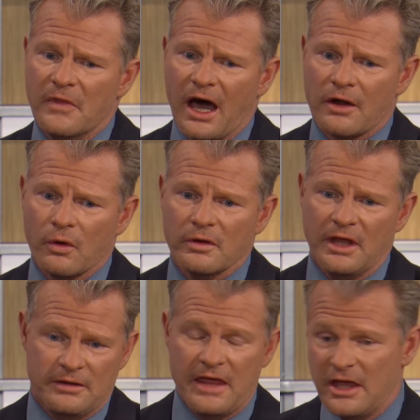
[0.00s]
Not only,
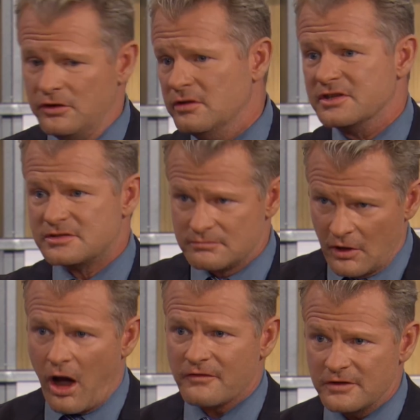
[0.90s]
and they do this
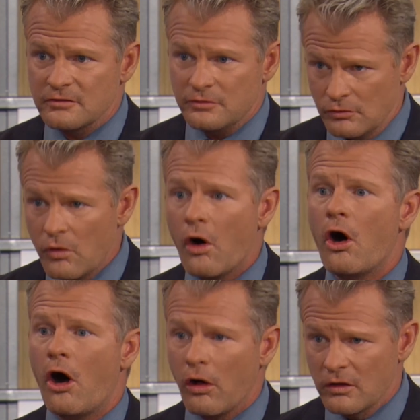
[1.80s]
often to
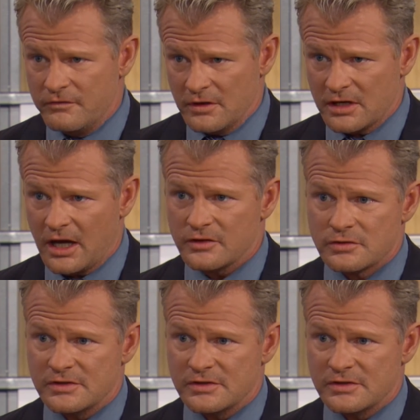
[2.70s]
all of your accounts